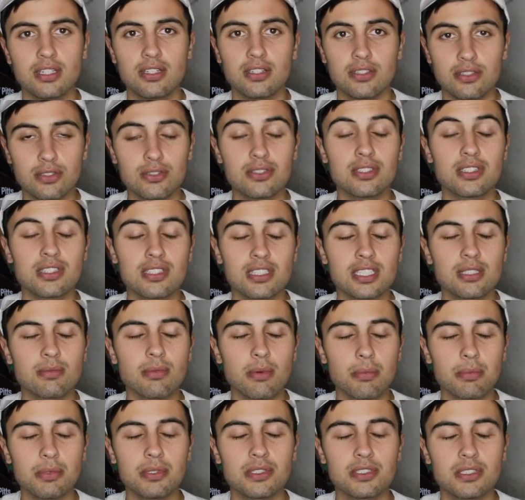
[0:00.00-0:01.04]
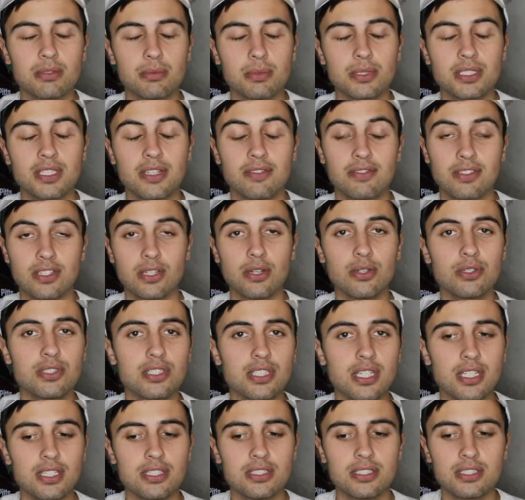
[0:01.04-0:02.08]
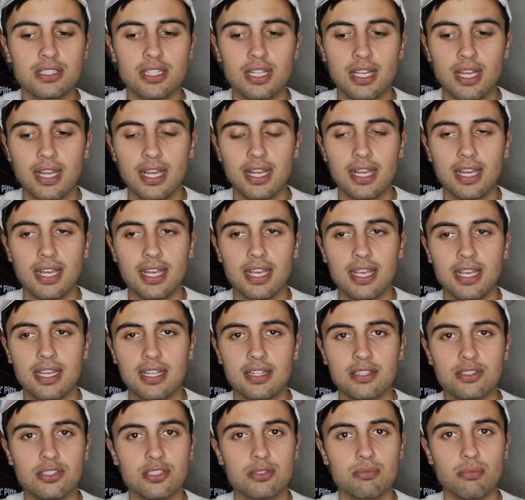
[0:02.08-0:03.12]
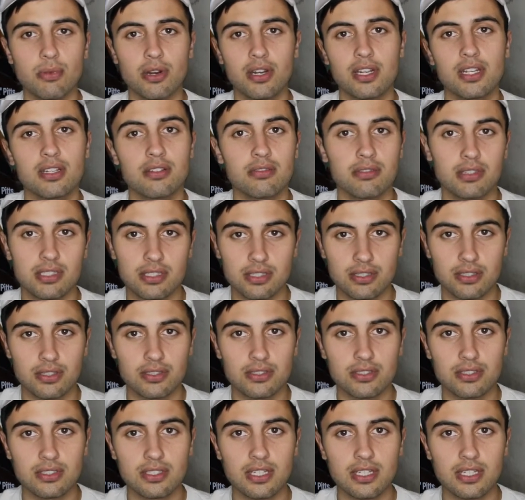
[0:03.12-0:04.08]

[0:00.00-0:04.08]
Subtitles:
or using the simple principles of negotiation and just market research.